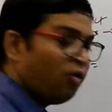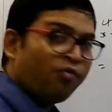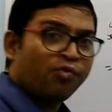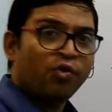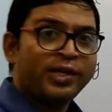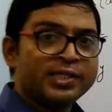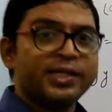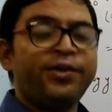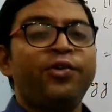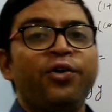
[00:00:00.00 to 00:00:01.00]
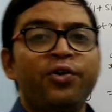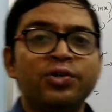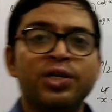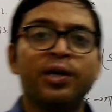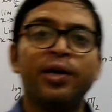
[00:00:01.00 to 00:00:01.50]
the ground floor is
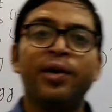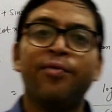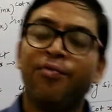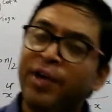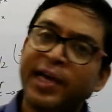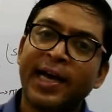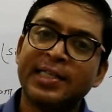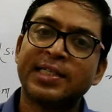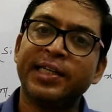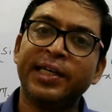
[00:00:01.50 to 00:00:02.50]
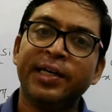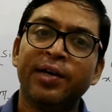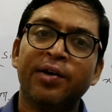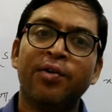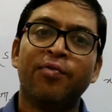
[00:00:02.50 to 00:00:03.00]
introduced. We can
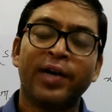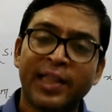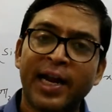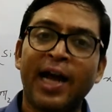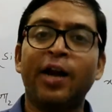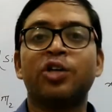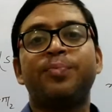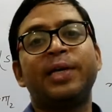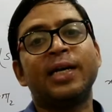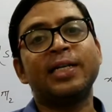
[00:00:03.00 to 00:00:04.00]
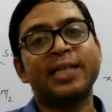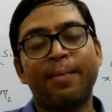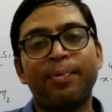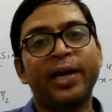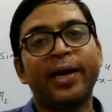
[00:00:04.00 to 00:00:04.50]
see whether L'Hospital
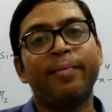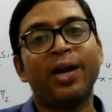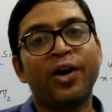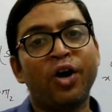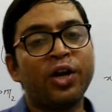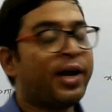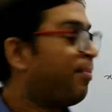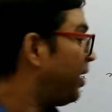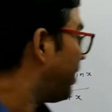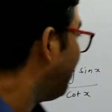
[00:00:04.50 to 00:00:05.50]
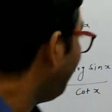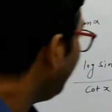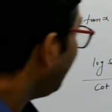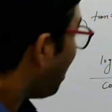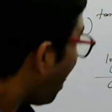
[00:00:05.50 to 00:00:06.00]
is applicable or not
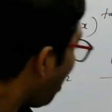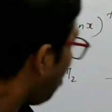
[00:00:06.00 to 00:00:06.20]
applicable.